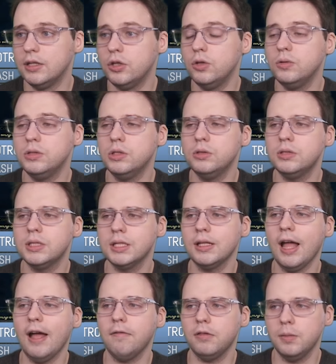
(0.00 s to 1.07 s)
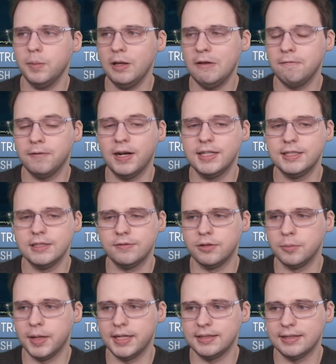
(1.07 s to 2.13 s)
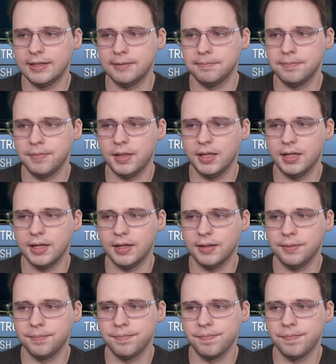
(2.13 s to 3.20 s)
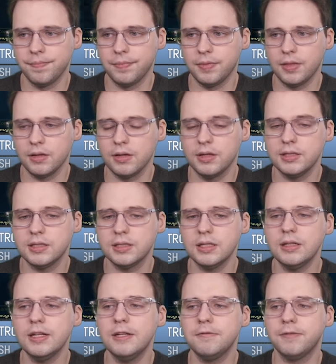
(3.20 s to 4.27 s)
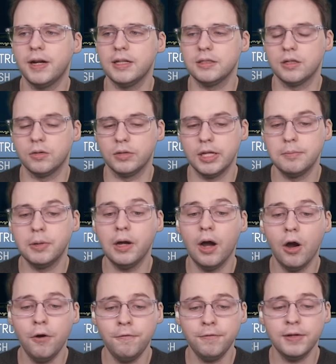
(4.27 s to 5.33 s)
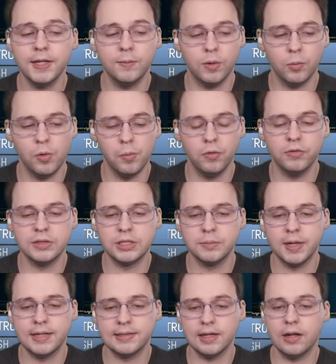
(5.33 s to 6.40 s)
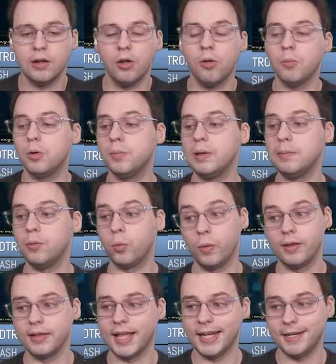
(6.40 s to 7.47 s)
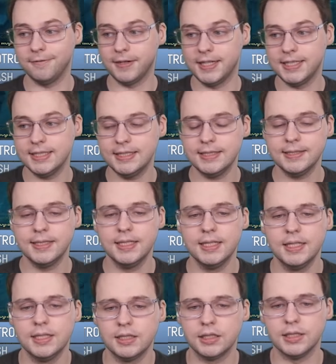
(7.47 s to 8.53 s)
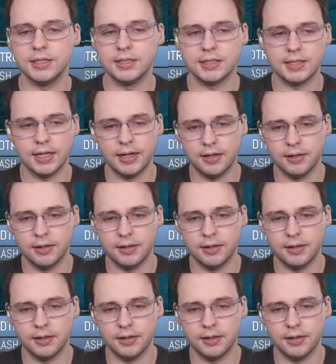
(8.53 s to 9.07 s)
You still have to be invited for beta, yeah. It's still invite only, but hopefully when we move into beta, a lot more people will get invited, because